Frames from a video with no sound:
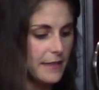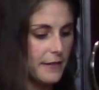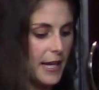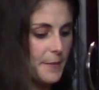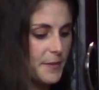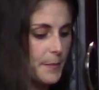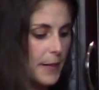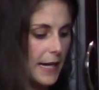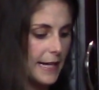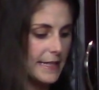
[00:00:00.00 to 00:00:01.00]
so it helps
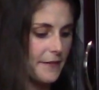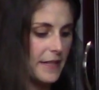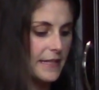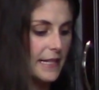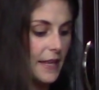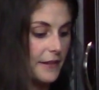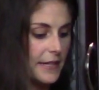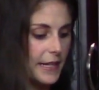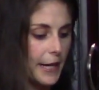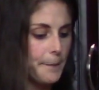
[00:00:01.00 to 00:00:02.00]
bind everything together in
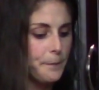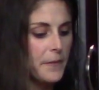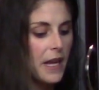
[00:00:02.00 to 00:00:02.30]
here.